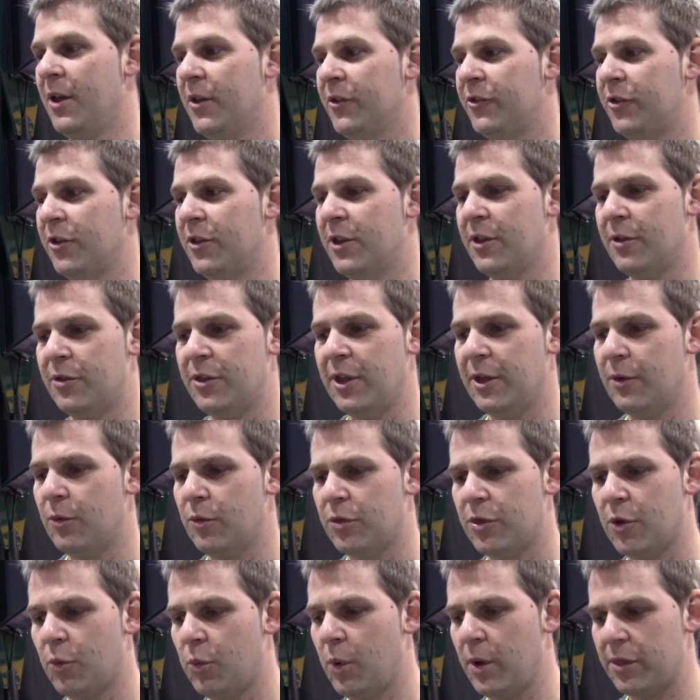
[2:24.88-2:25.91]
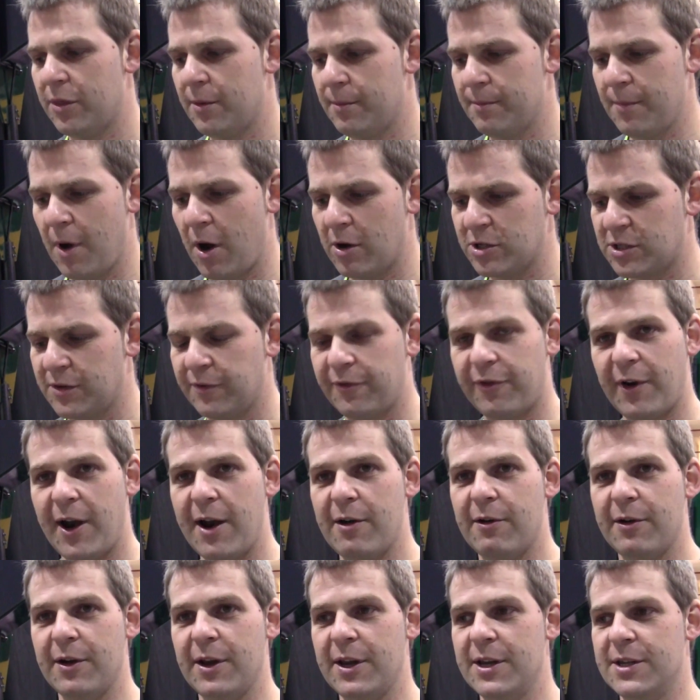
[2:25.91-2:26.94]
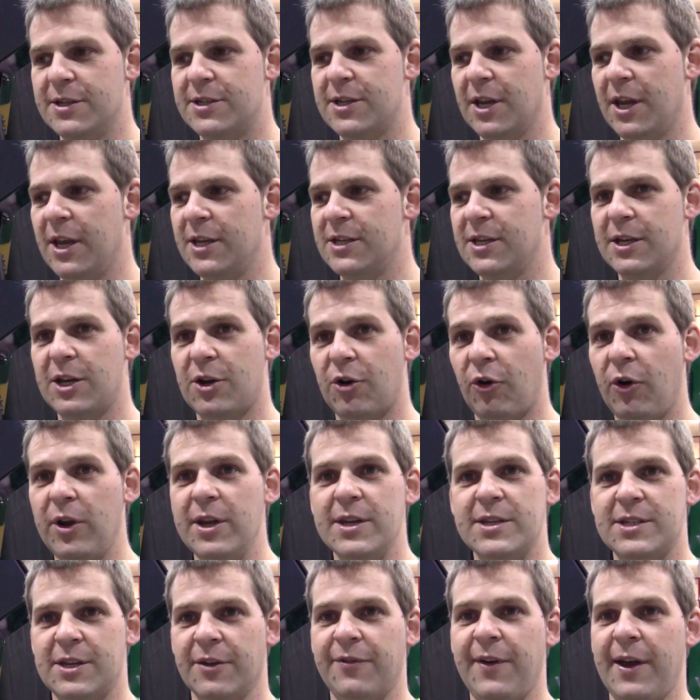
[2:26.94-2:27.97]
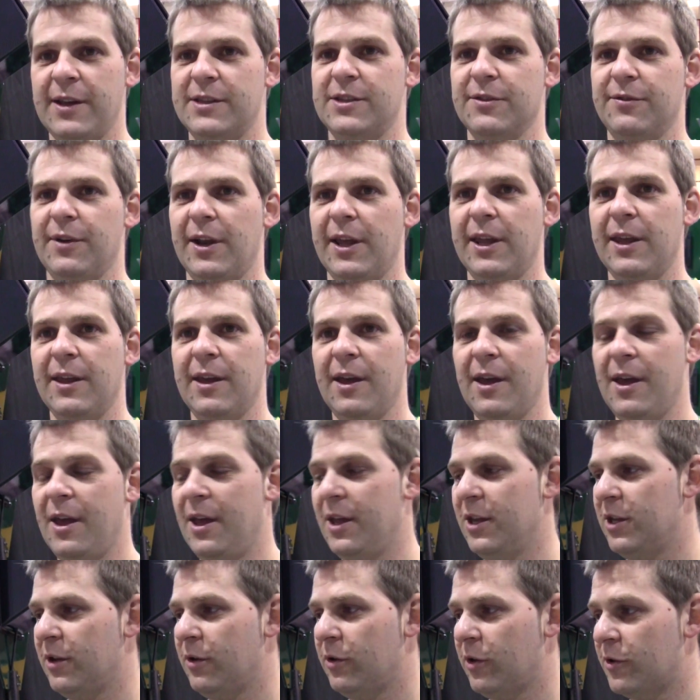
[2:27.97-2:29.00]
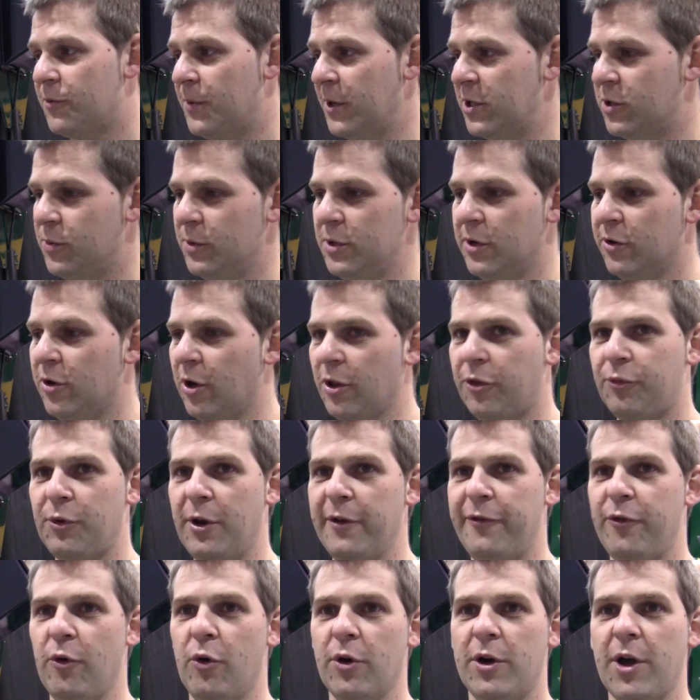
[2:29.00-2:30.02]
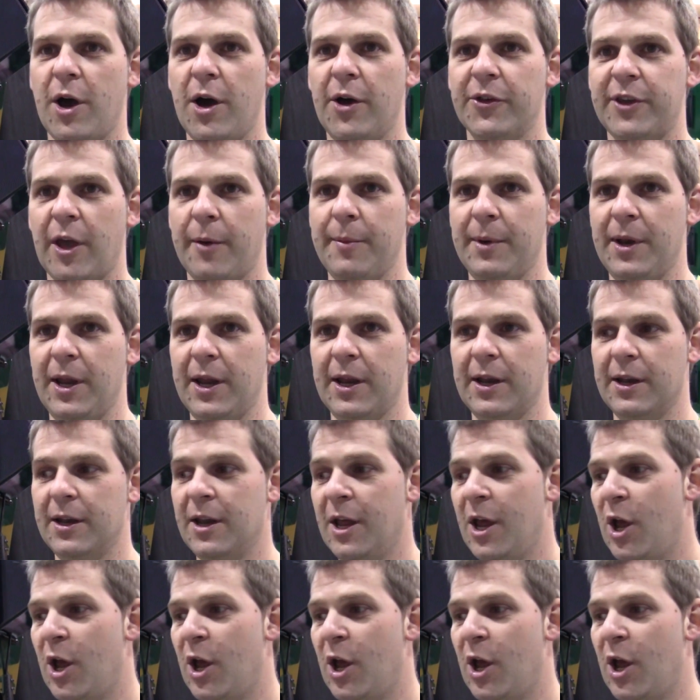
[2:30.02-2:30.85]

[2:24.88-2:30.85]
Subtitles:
So the margin for error is increased effectively, especially when you've got 3 or 4 cars coming in.